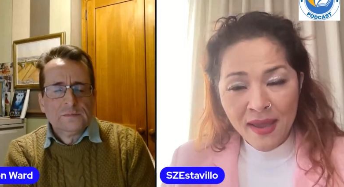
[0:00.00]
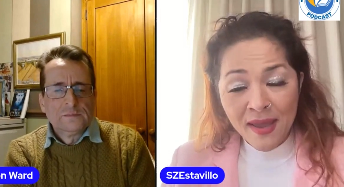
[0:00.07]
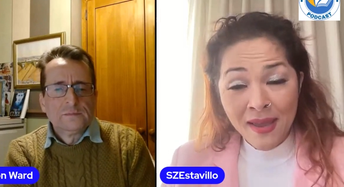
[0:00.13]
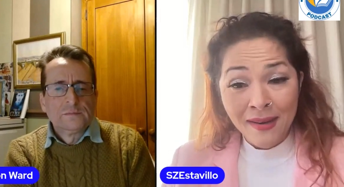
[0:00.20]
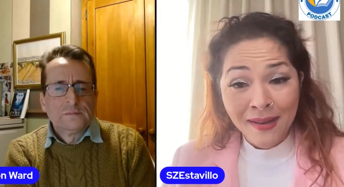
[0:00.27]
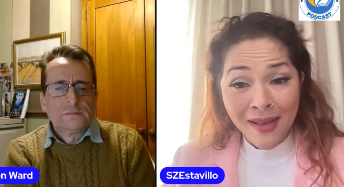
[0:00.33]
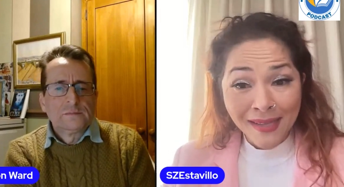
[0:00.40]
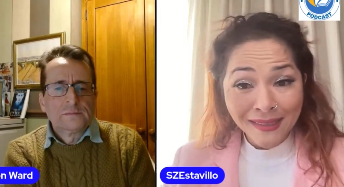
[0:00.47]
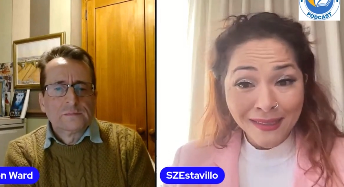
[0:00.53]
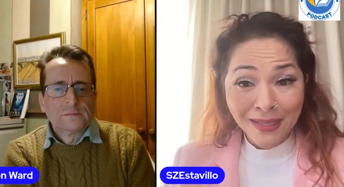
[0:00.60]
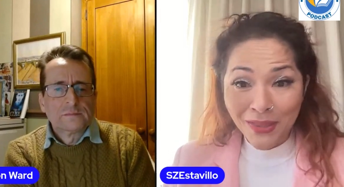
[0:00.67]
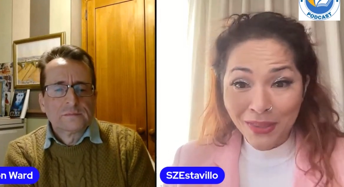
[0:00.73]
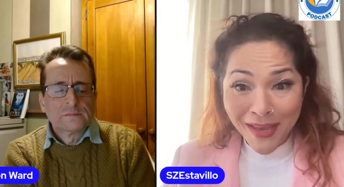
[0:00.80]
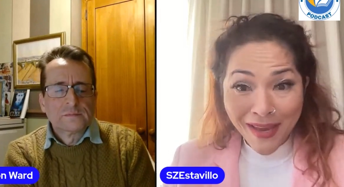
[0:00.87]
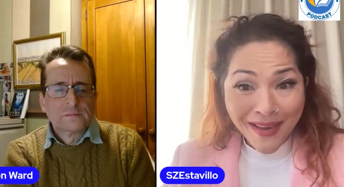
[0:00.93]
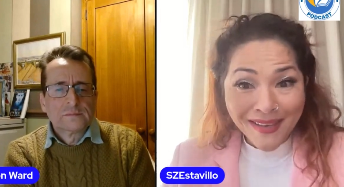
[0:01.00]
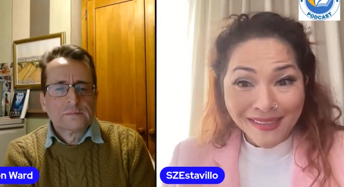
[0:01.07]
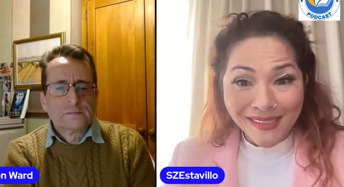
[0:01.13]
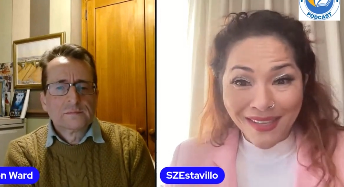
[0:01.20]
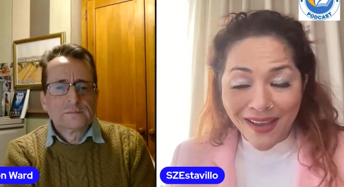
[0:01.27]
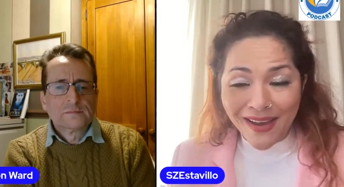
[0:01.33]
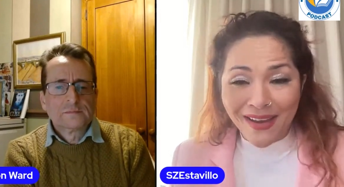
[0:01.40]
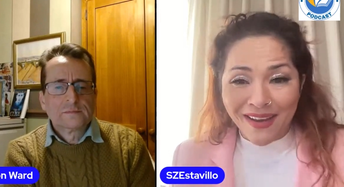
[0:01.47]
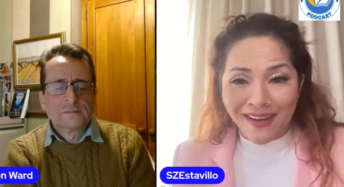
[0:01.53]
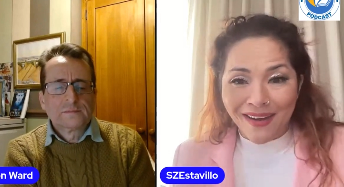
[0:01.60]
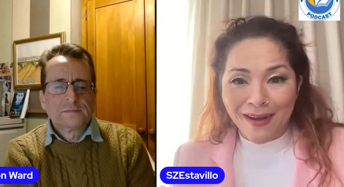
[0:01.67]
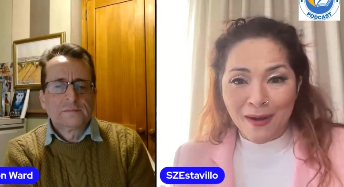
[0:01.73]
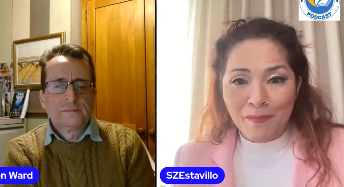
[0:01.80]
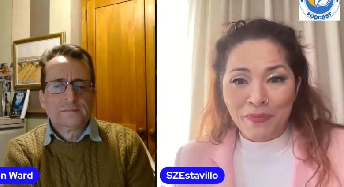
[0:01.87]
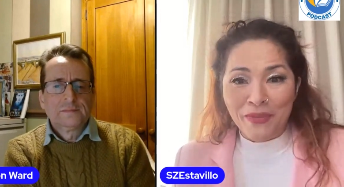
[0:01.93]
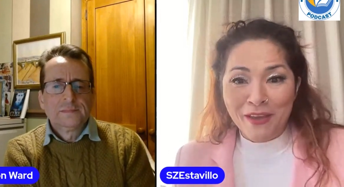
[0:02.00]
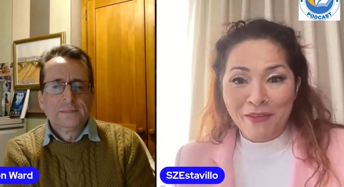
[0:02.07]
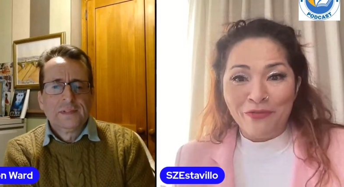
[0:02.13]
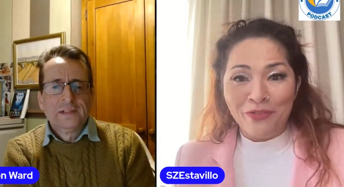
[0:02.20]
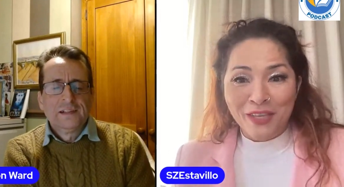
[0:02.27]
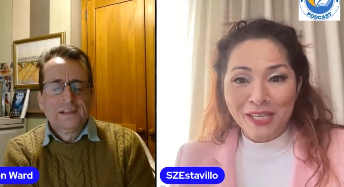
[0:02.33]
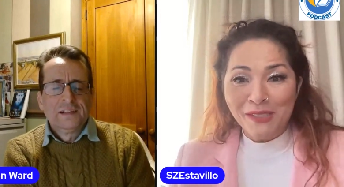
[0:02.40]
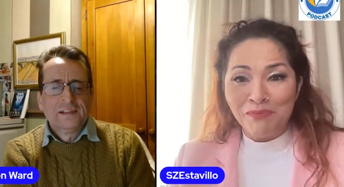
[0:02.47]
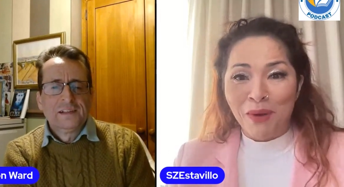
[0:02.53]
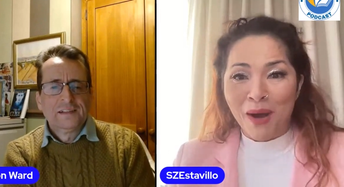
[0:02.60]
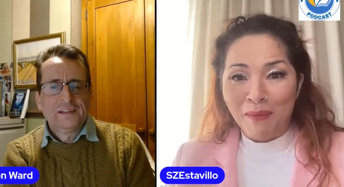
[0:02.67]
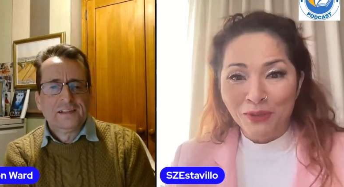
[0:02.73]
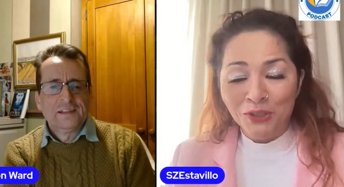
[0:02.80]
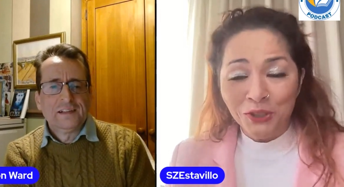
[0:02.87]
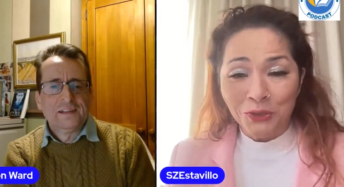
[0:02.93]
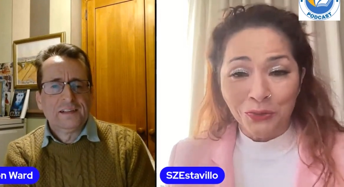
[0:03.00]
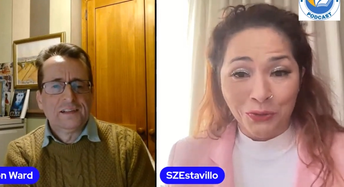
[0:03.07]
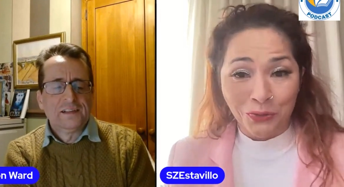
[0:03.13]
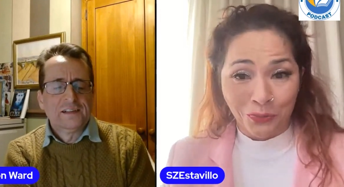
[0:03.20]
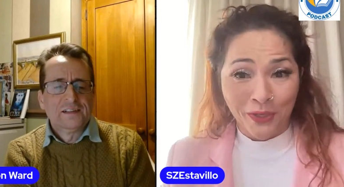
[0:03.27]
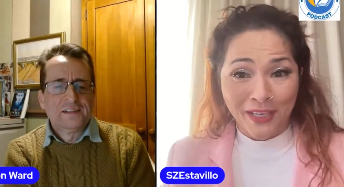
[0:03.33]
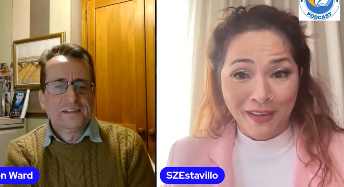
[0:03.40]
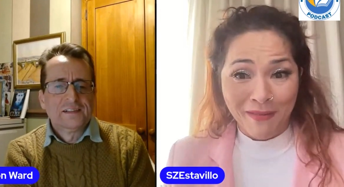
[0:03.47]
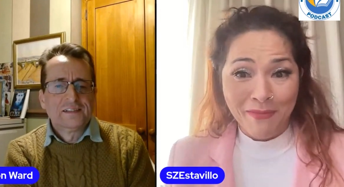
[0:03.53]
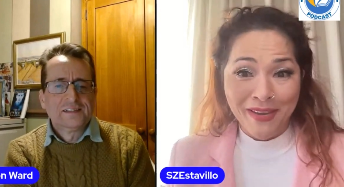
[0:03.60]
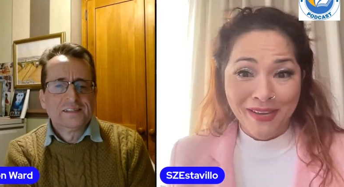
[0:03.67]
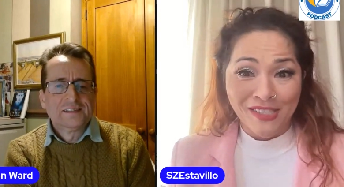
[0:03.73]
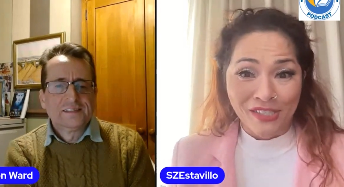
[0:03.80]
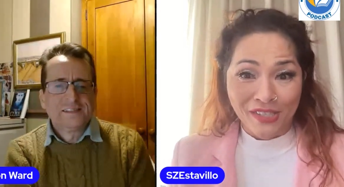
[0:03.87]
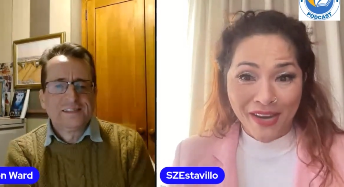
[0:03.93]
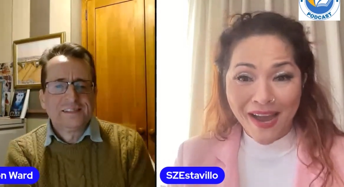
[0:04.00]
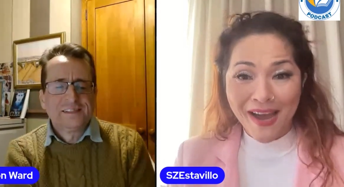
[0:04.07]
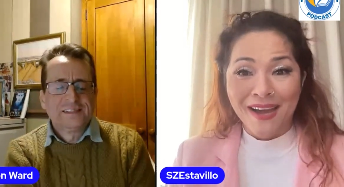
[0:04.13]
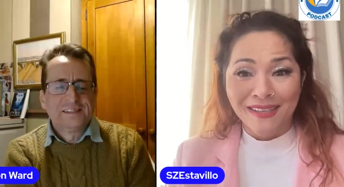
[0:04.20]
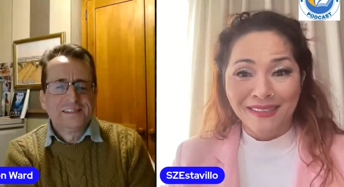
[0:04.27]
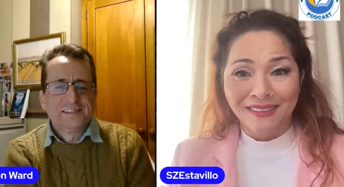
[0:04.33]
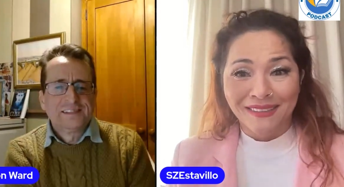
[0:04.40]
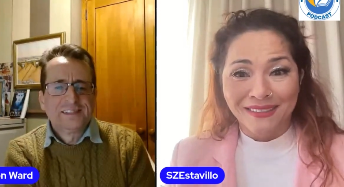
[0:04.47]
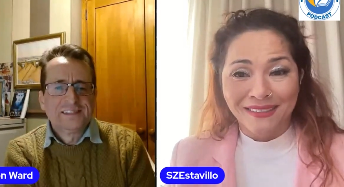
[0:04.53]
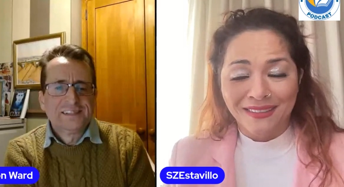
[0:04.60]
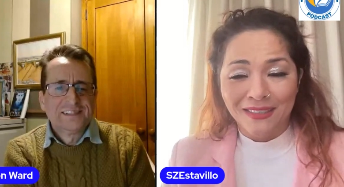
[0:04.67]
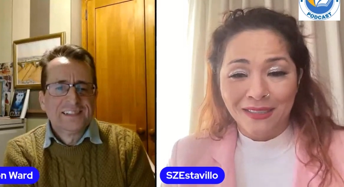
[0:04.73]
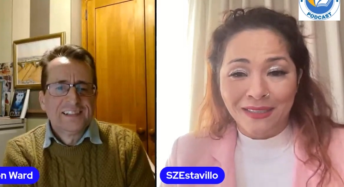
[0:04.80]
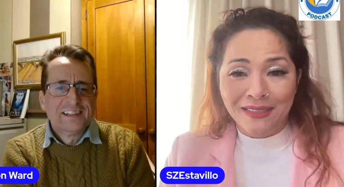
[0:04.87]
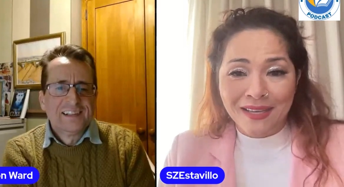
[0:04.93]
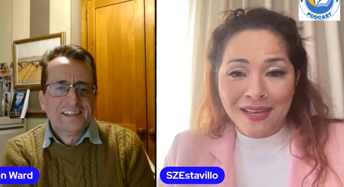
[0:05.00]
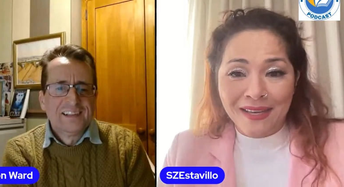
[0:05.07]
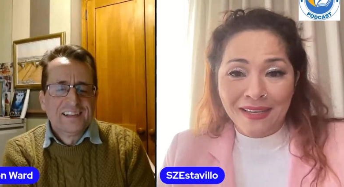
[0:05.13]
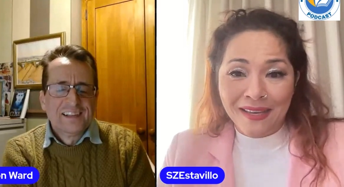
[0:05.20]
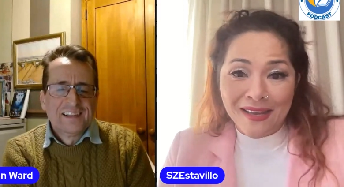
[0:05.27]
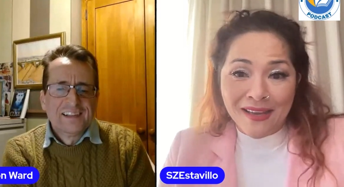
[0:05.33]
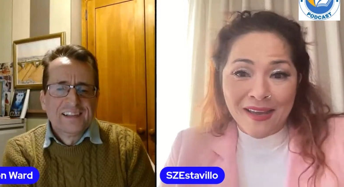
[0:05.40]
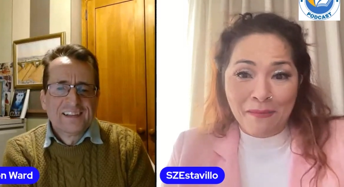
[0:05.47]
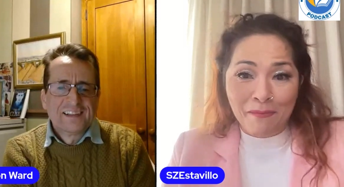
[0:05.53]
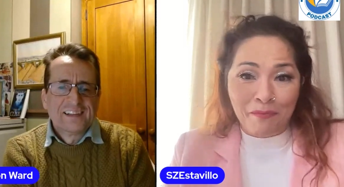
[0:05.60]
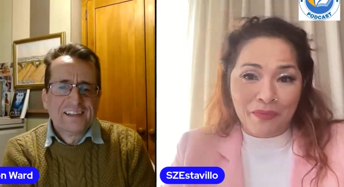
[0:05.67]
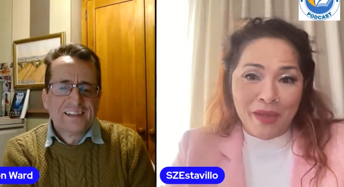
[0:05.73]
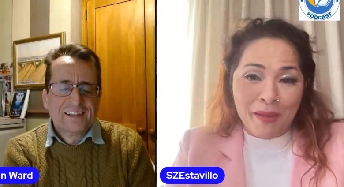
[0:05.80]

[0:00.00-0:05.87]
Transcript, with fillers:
Speaker 1: And that's the thing. It's like, um, if these publishers would give me a chance and get and,